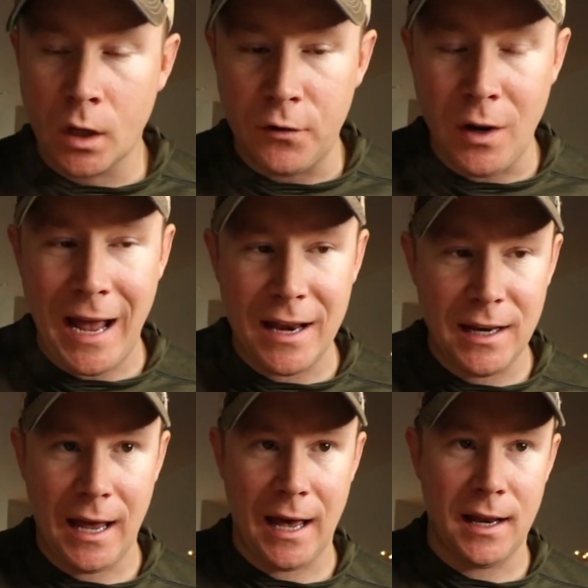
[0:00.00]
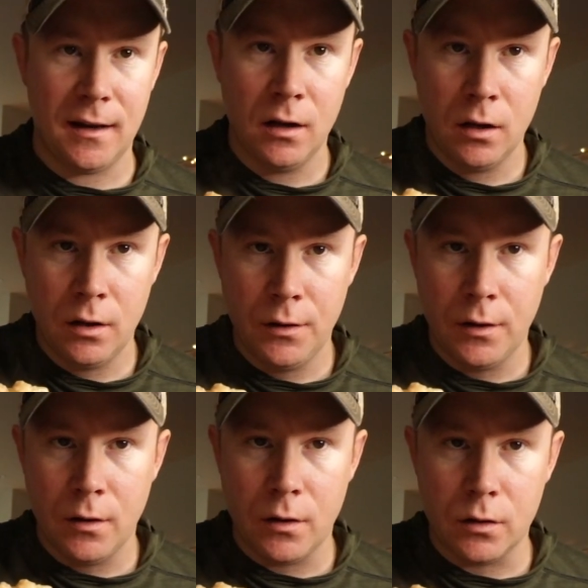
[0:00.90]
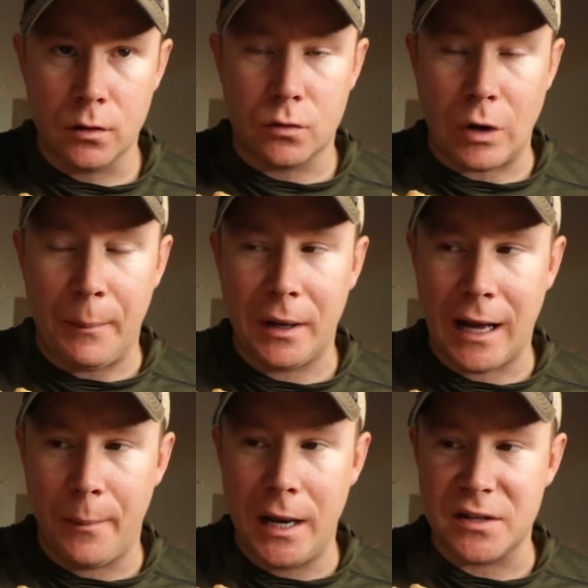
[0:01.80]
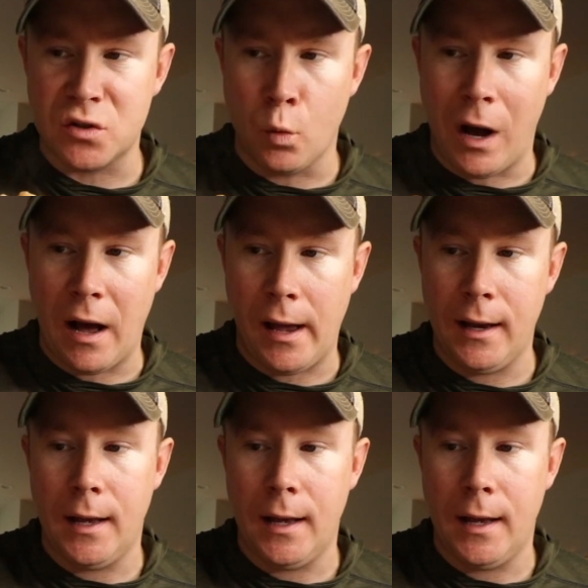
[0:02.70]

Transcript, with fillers: If you hadn't had it, drop a comment as to why,